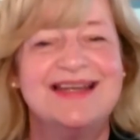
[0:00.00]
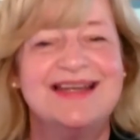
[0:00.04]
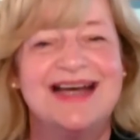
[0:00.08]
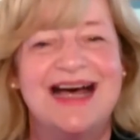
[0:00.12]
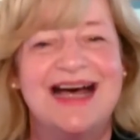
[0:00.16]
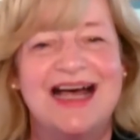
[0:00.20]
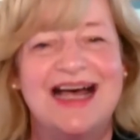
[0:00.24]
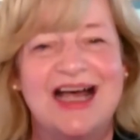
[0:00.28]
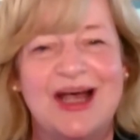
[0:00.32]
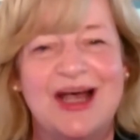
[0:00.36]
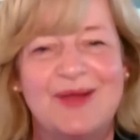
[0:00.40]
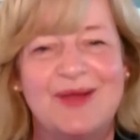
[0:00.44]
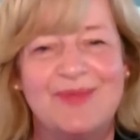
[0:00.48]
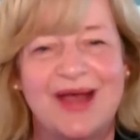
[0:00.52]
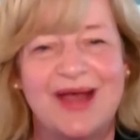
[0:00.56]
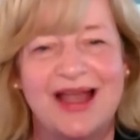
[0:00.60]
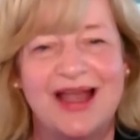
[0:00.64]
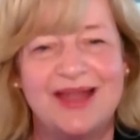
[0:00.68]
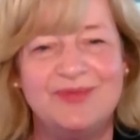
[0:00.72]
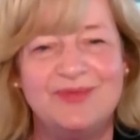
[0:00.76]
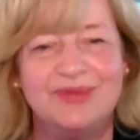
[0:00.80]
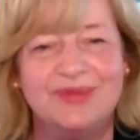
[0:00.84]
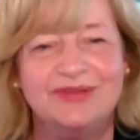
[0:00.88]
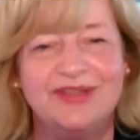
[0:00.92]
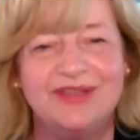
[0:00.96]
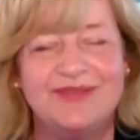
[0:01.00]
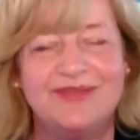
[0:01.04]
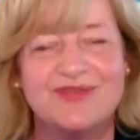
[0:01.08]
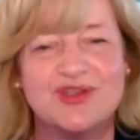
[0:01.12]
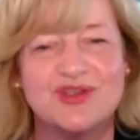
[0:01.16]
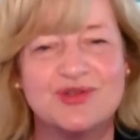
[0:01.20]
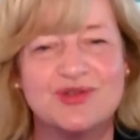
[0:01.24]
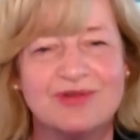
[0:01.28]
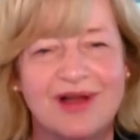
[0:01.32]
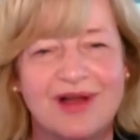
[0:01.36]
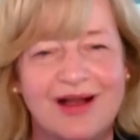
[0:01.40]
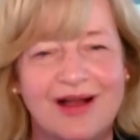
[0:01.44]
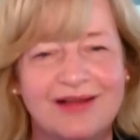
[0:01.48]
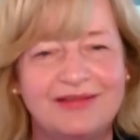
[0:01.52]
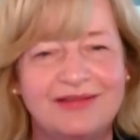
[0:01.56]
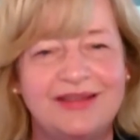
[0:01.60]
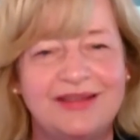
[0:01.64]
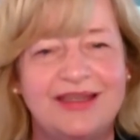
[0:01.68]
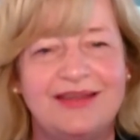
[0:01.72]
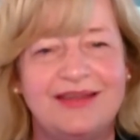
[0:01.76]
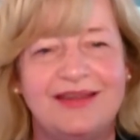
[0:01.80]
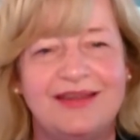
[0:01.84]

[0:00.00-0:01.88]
I believe strongly